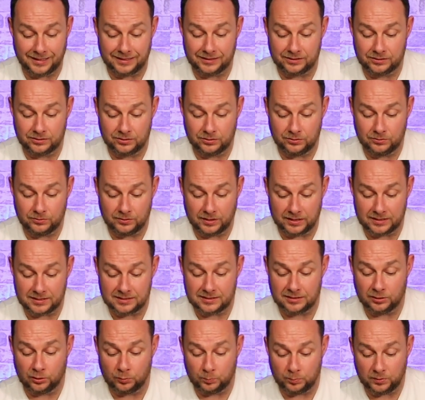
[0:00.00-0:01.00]
and do they
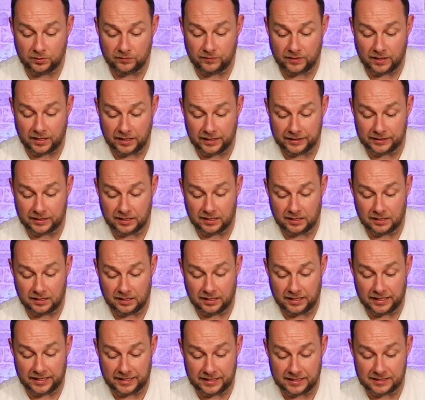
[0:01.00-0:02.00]
still provide
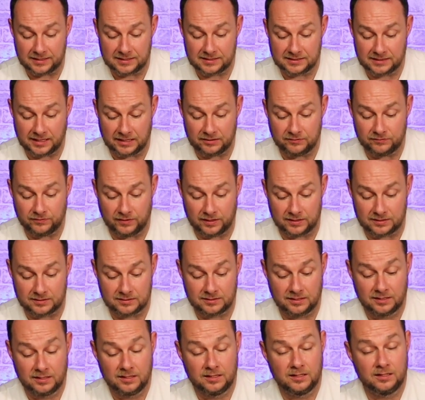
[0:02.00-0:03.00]
a
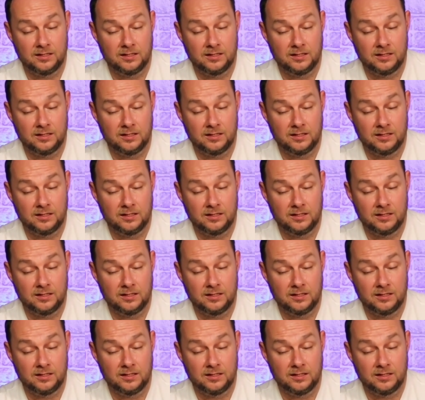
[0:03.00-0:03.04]
Stanfast?